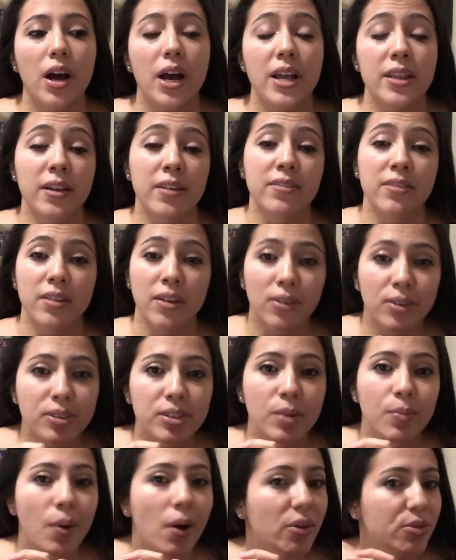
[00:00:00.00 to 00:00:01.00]
And that's another
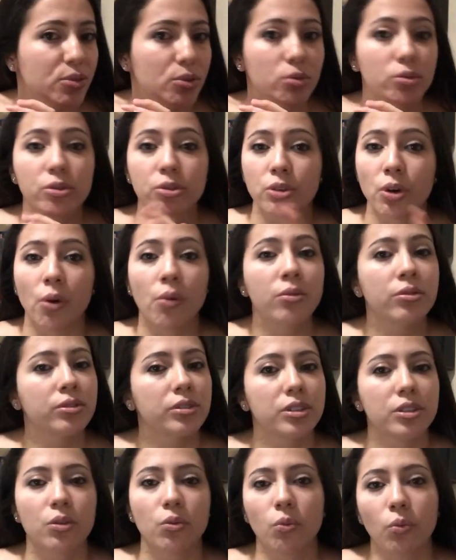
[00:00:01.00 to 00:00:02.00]
tip also. Don't
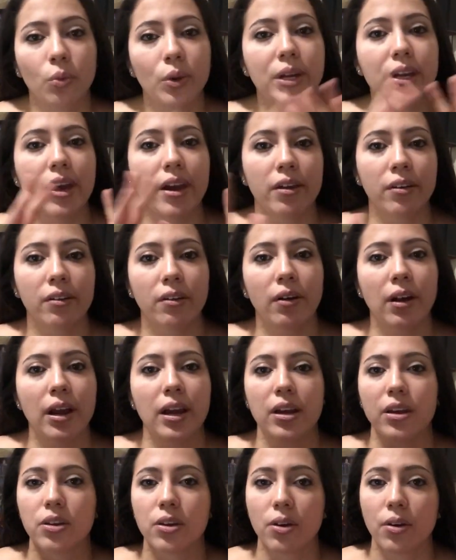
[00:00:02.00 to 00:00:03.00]
reiterate